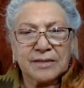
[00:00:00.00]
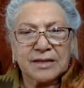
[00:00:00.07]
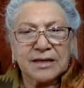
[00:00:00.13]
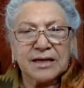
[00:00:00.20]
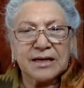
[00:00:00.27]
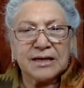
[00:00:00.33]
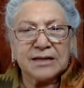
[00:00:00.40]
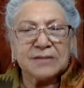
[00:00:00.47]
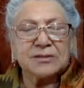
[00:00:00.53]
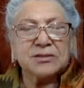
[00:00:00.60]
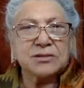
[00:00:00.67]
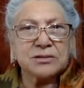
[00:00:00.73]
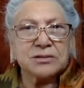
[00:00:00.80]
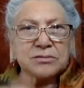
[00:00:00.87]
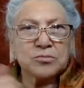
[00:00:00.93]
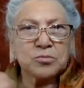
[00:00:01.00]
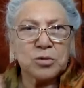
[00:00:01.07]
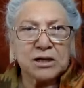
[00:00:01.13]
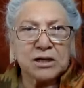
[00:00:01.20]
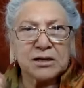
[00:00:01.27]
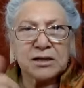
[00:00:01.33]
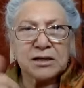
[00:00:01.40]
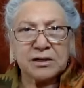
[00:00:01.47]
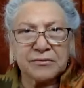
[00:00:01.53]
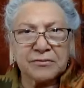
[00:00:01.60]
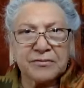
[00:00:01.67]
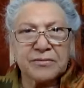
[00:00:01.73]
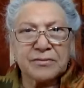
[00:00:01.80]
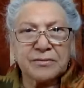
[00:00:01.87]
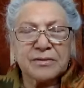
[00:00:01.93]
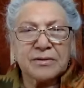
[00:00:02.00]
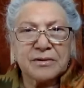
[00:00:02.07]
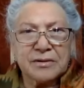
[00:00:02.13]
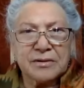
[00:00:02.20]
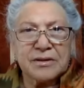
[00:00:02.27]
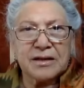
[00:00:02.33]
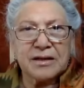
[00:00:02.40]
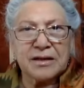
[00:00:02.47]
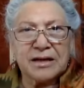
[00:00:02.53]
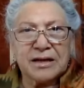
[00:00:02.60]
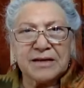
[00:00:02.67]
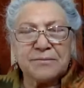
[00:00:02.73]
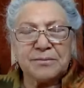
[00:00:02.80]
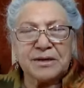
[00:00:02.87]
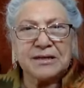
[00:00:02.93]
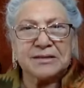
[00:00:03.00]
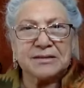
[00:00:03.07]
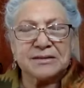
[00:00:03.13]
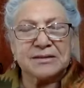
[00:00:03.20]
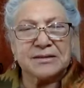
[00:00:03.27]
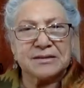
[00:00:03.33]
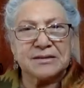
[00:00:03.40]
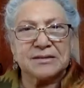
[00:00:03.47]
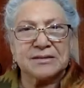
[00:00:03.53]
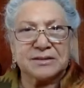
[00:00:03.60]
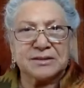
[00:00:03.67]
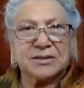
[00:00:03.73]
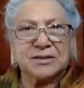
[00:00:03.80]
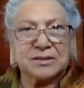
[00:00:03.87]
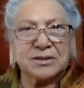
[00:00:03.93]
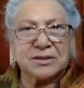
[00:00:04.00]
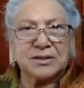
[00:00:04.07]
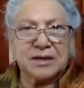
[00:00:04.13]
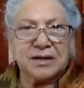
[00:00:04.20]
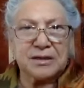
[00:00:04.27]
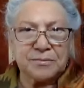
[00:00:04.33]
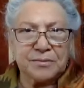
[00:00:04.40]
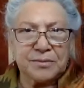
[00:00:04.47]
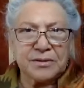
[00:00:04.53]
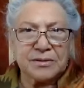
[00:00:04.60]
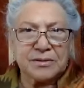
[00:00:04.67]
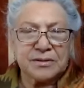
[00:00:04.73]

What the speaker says: And one of the light beings stood up